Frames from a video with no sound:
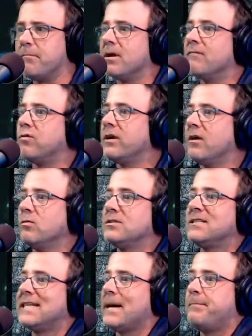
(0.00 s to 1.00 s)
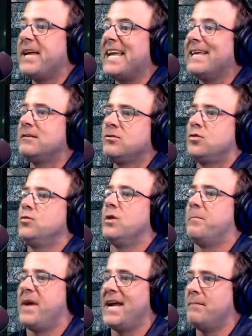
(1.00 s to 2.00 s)
But if we don't step into the
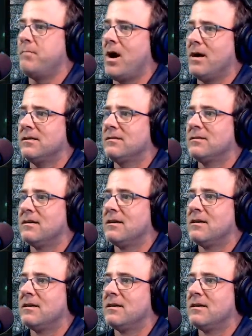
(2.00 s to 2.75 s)
pain box,